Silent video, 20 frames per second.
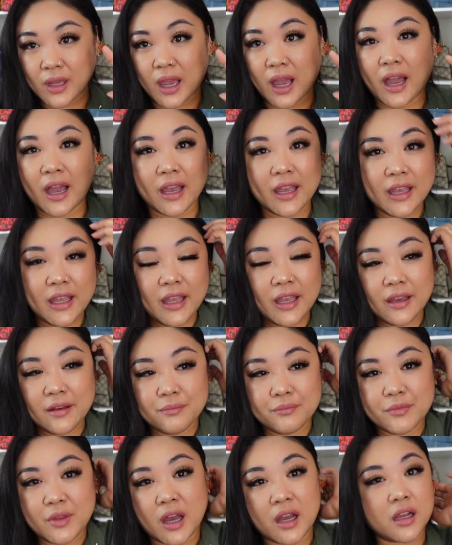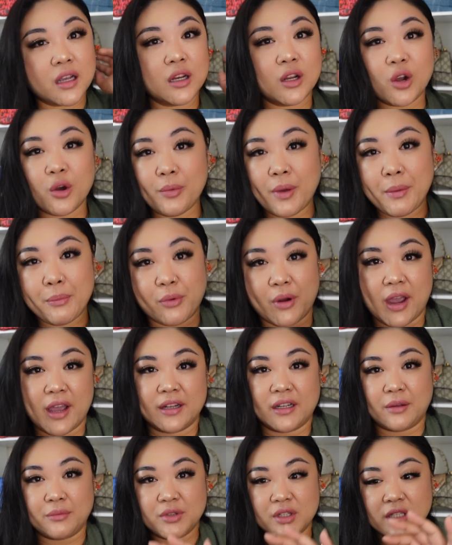I am not gonna go by
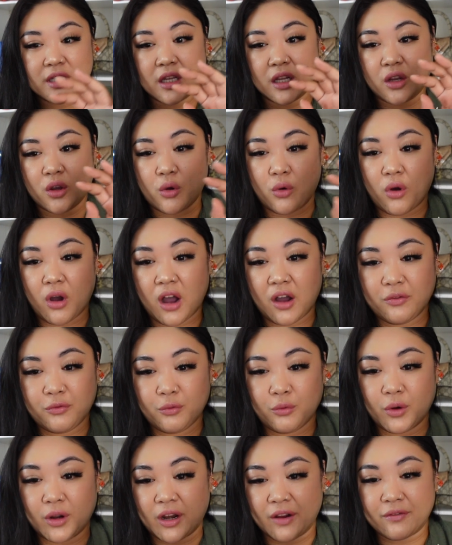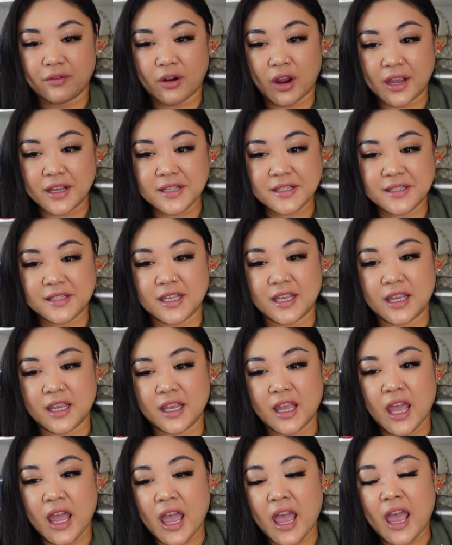brand. I'm just gonna go off whatever I
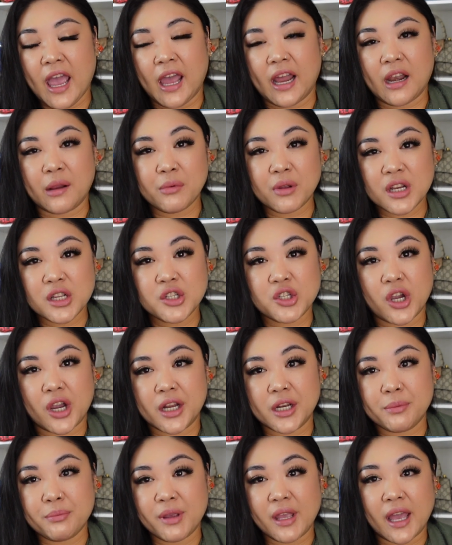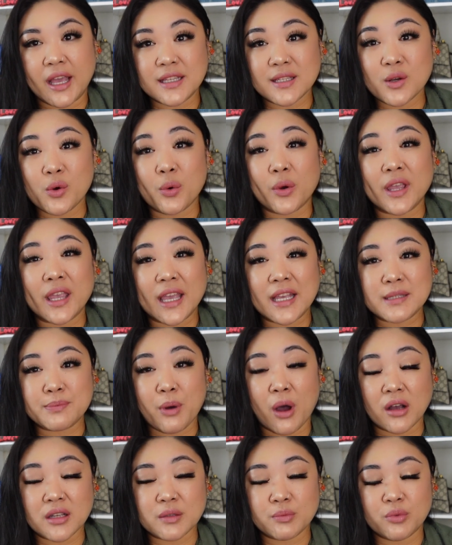see, and I'm gonna try to be as quick as
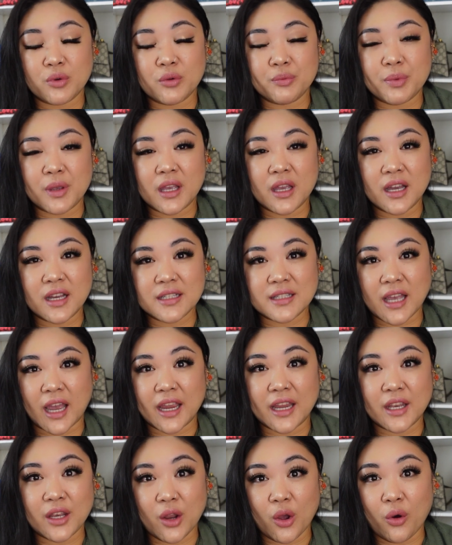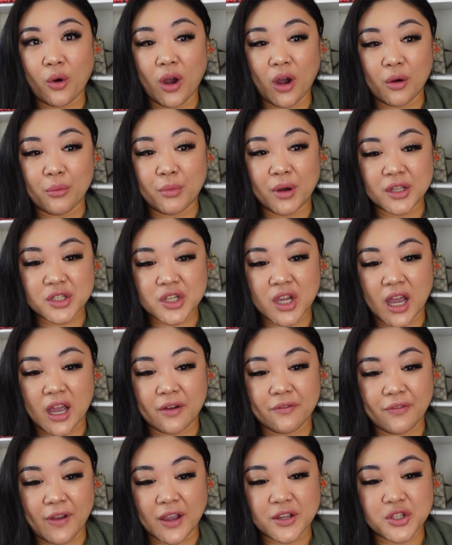possible because I know how much
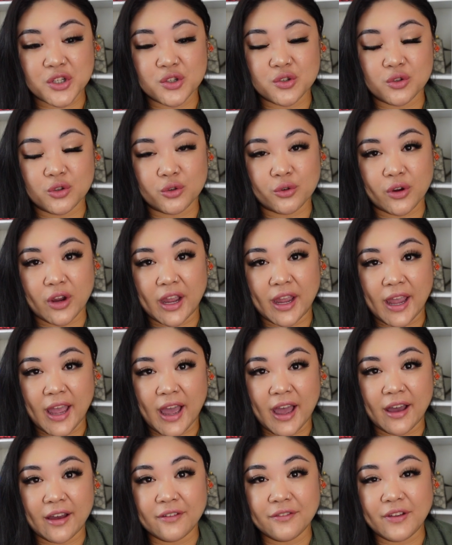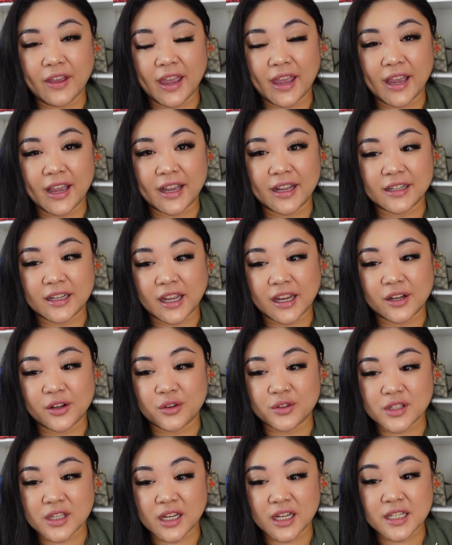fashion jewelry I have, and I
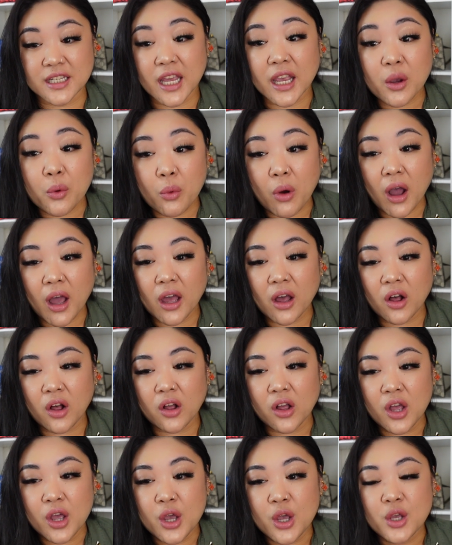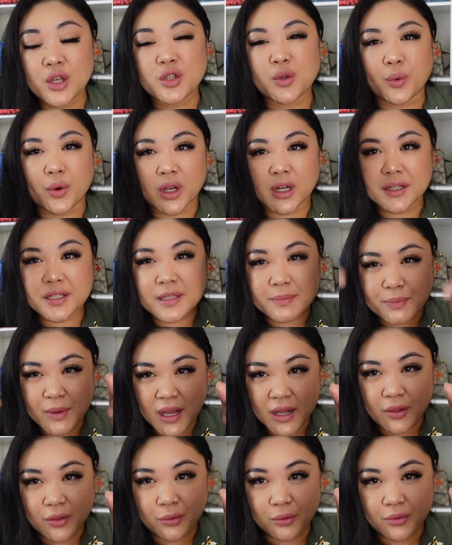know it's gonna take a while, so we're gonna
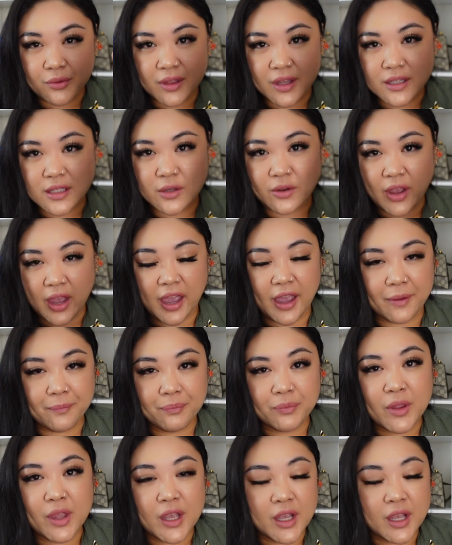speed through this, okay?